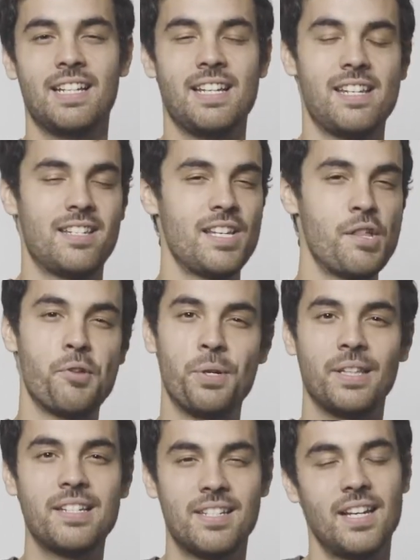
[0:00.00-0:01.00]
C3,
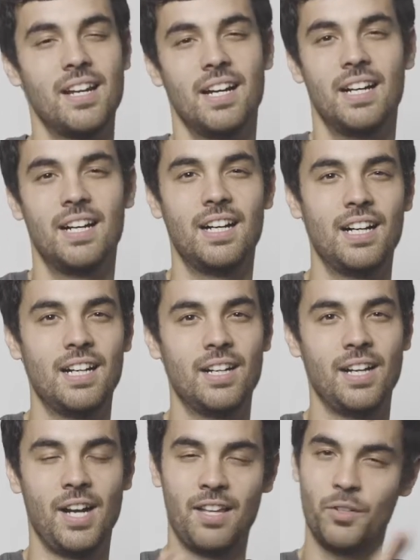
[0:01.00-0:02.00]
listen,
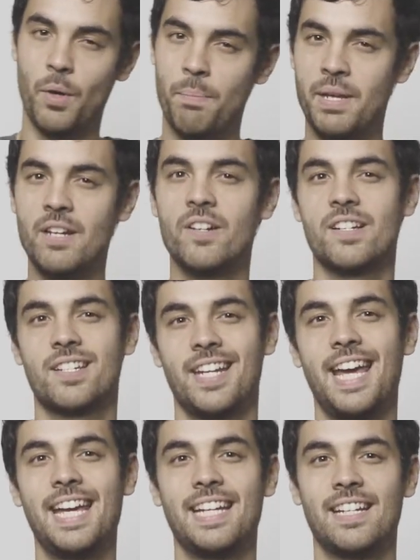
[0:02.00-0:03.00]
I think what Peter is
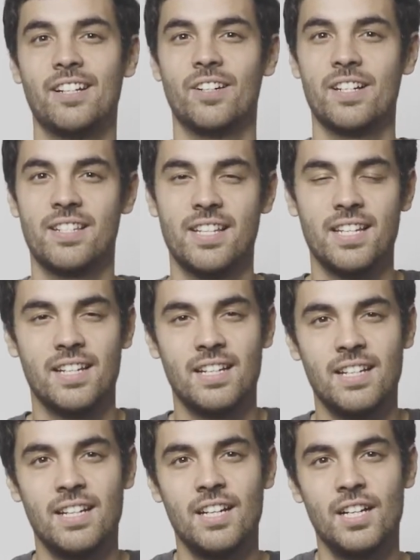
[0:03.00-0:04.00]
saying here is that
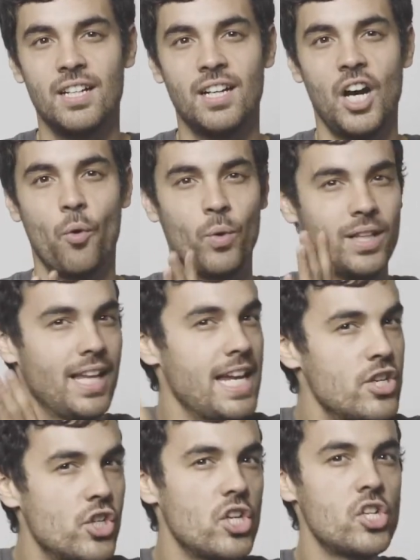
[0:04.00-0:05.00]
a
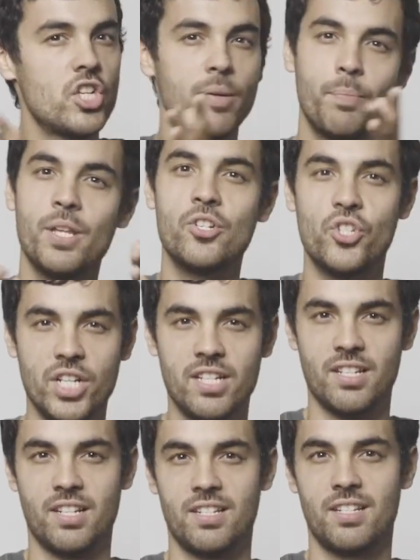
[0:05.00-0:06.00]
relationship with
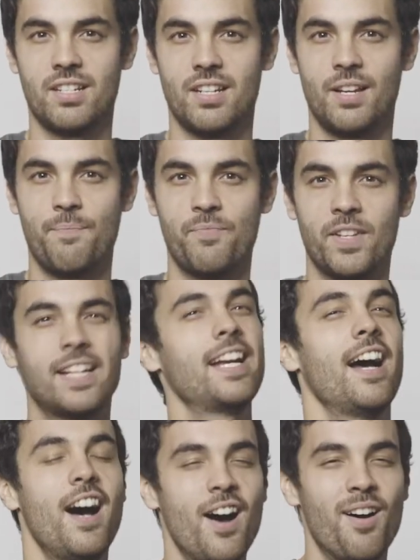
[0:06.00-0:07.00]
Jesus
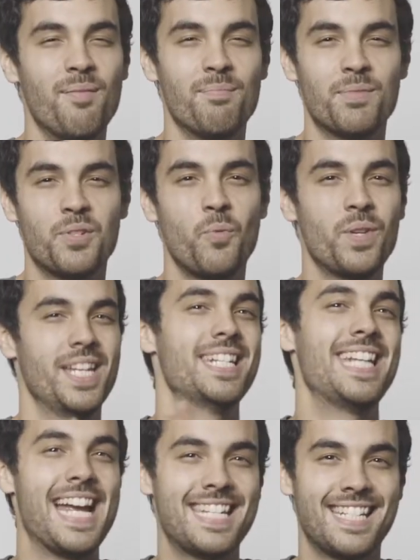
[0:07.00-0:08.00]
comes with a
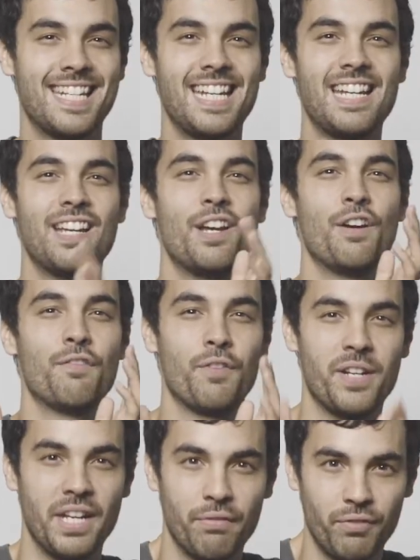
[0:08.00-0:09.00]
destiny for
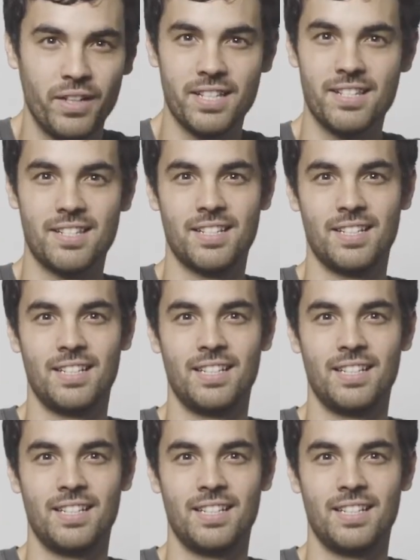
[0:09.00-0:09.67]
difference.